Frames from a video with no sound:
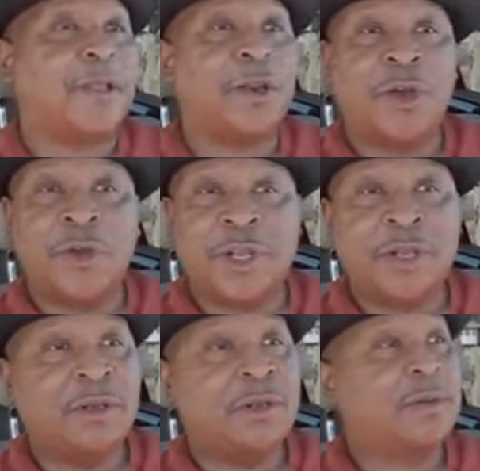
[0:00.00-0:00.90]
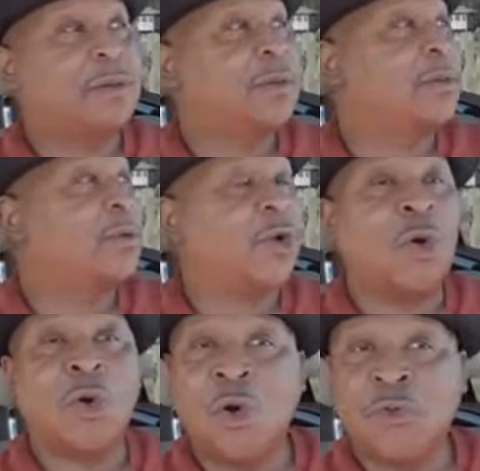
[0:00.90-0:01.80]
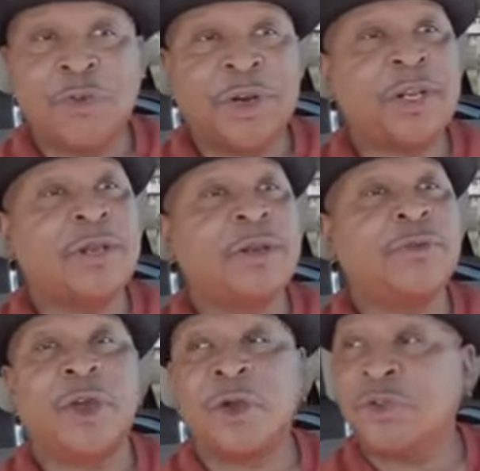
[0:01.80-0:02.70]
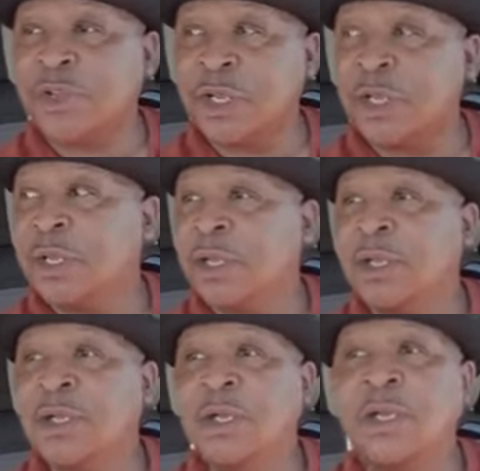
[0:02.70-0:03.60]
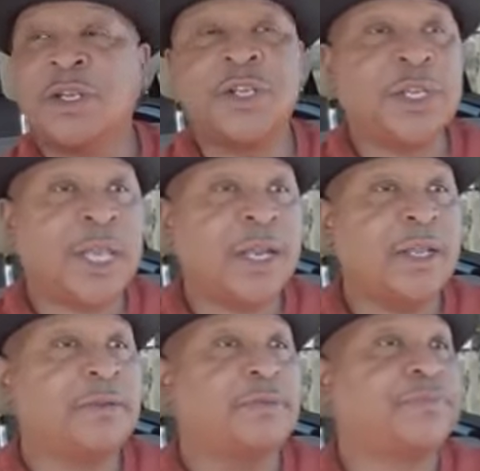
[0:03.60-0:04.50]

Learning, going over in it, rehearsing it until you get it.